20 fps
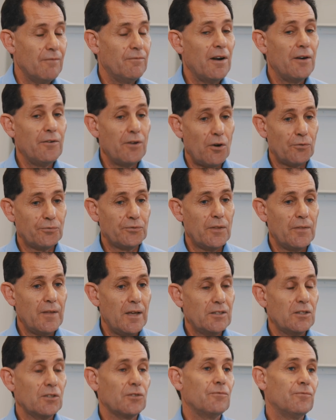and very often
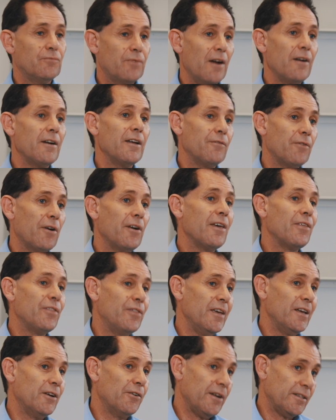they're just very
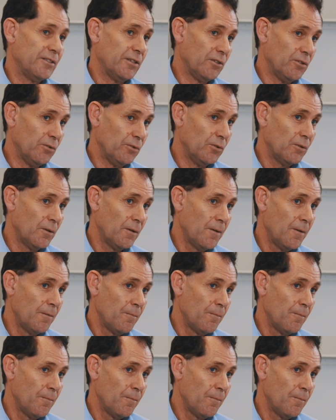theoretical,